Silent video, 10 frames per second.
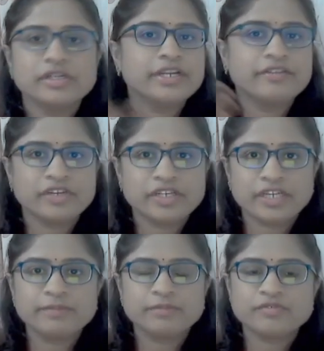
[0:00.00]
a different
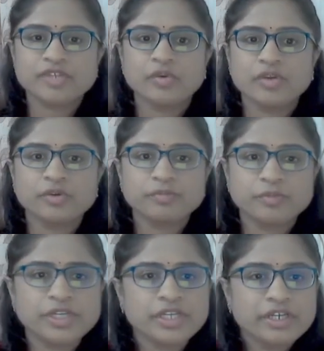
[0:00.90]
type of sound
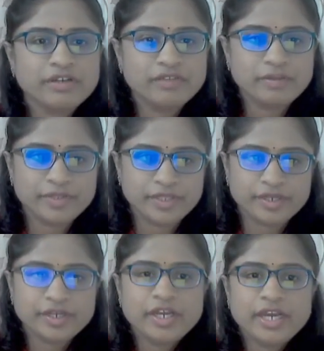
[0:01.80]
output will be there.